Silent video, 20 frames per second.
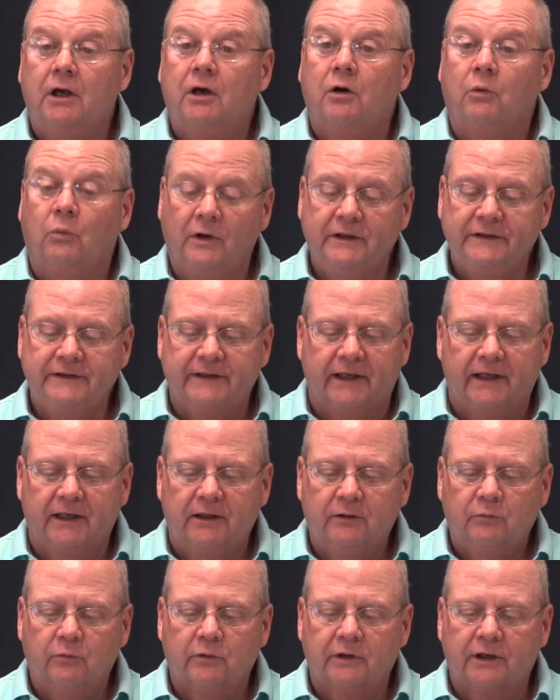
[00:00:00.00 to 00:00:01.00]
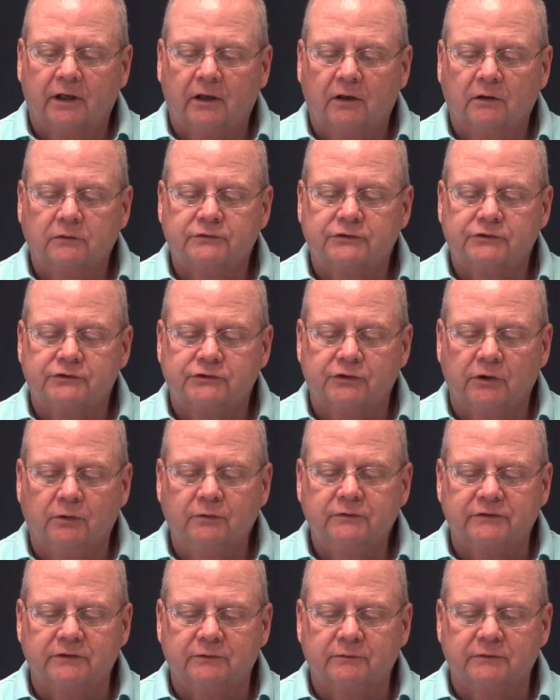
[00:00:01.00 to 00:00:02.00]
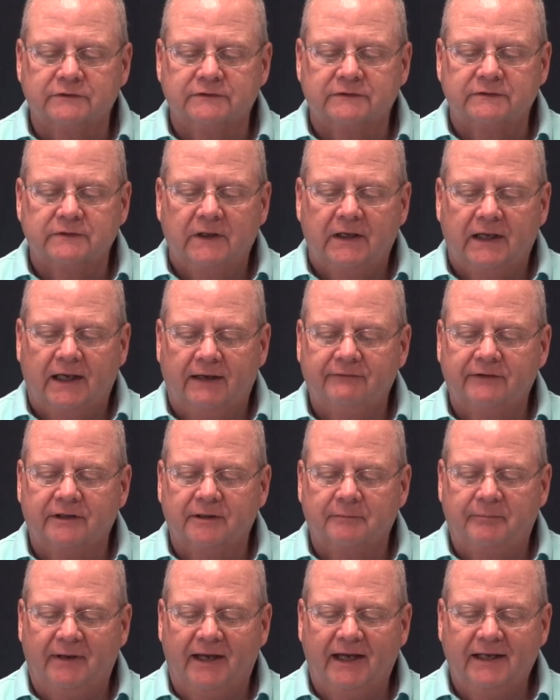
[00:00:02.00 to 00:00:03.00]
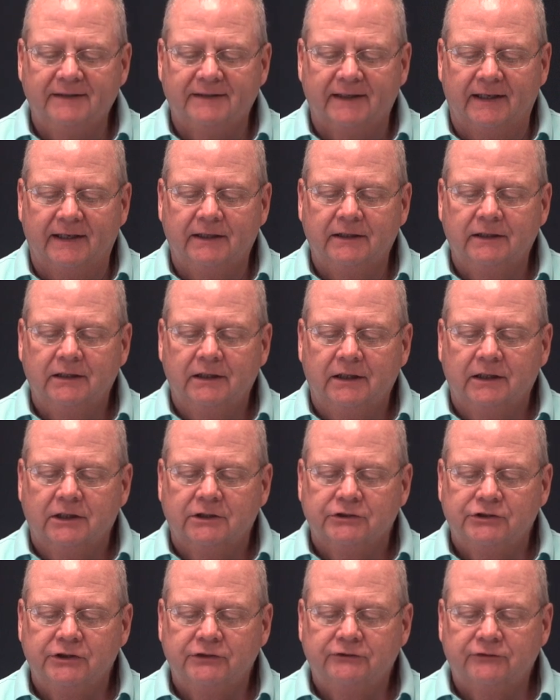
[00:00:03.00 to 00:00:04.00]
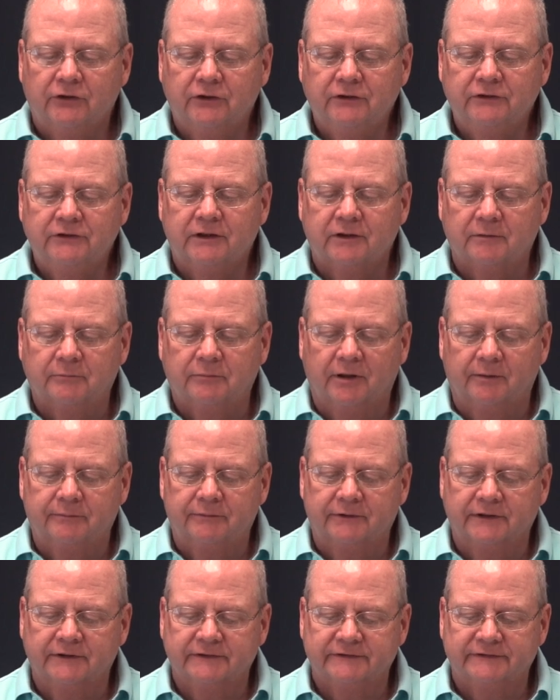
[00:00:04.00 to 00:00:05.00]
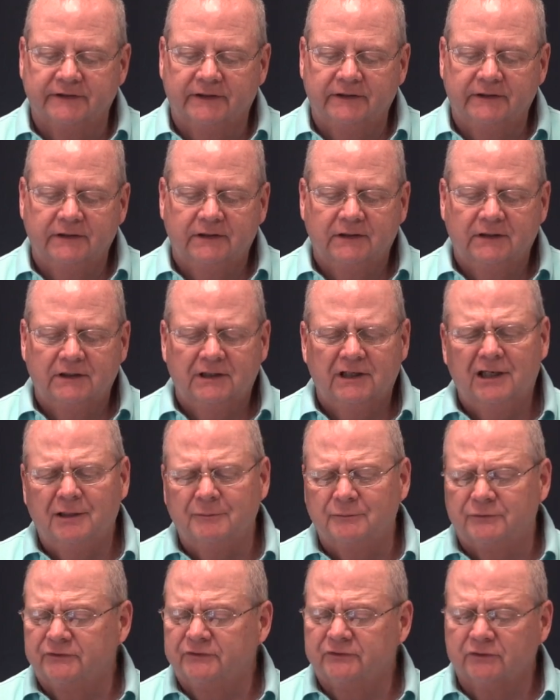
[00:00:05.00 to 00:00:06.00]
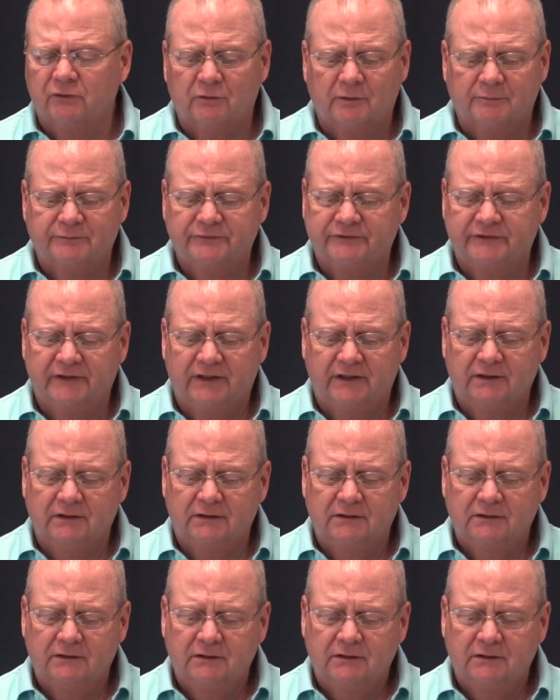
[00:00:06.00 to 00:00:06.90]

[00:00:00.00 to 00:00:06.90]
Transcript: One day, when our host Josie was having a bad day, she turned to the puppet and said, "I'm so upset."